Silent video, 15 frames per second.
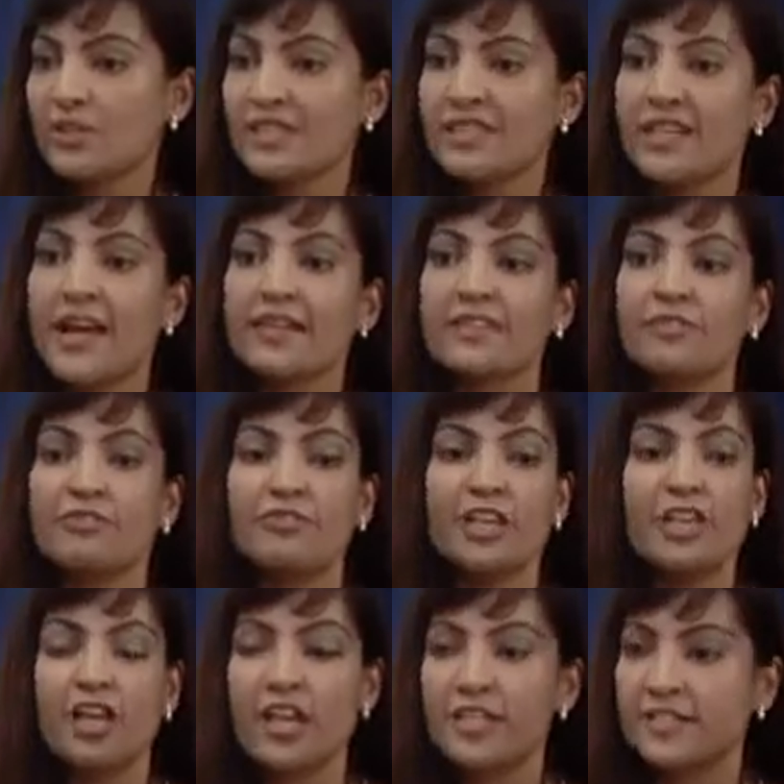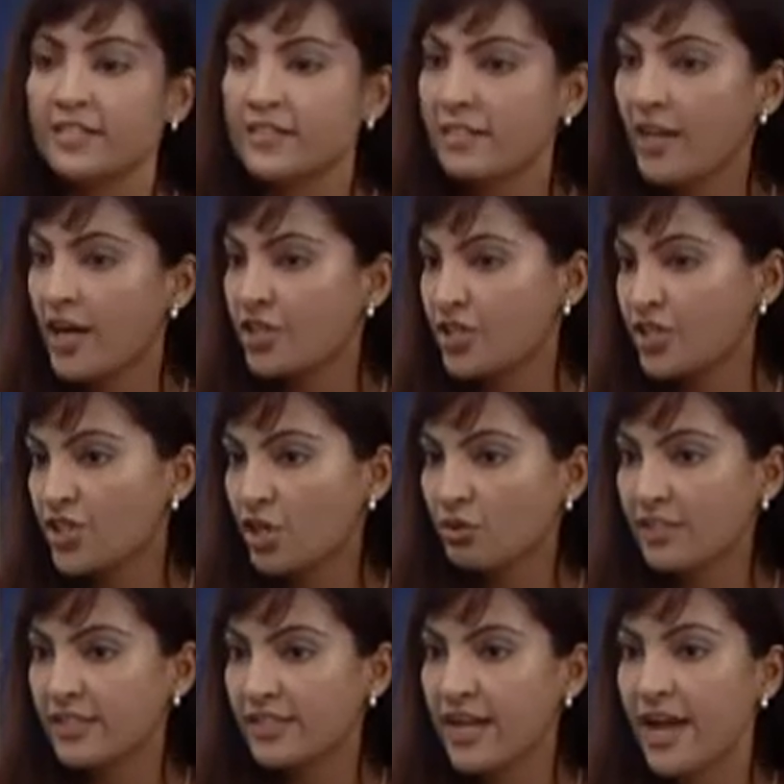this text. Free quesadilla, just show
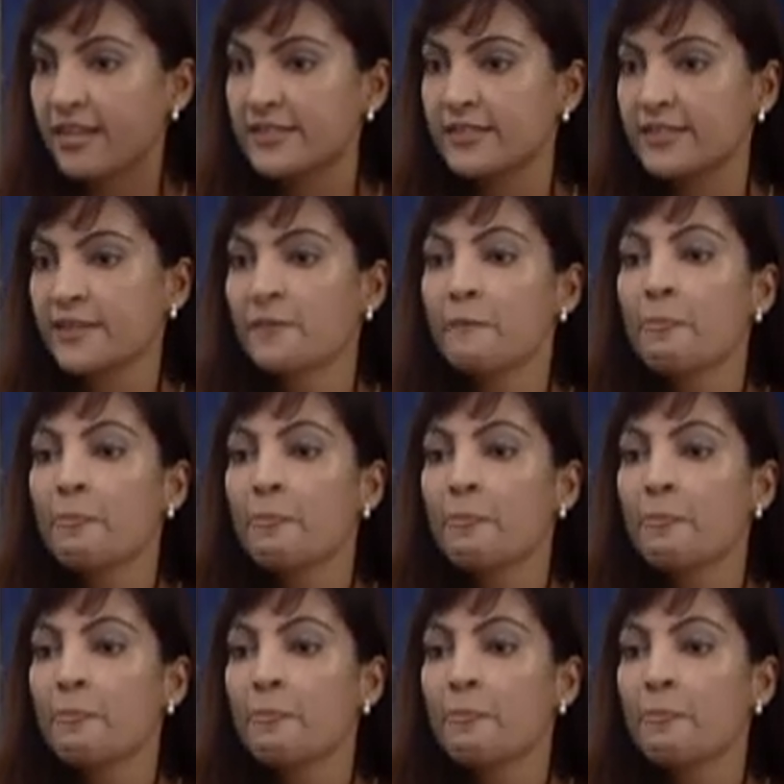this text.